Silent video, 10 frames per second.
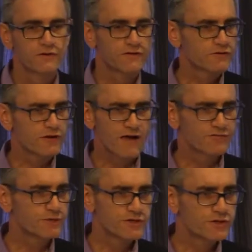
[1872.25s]
Doesn't have
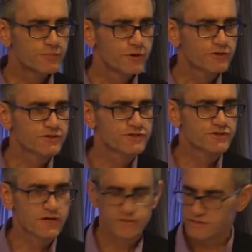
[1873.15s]
to be new build
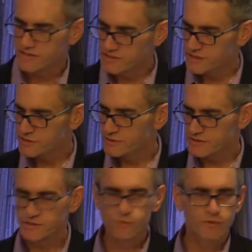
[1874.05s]
construction. These are
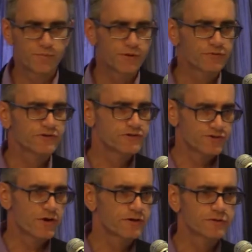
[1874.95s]
units that we built in
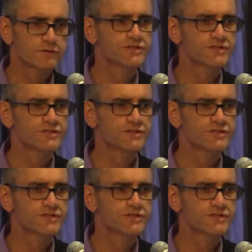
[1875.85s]
Toronto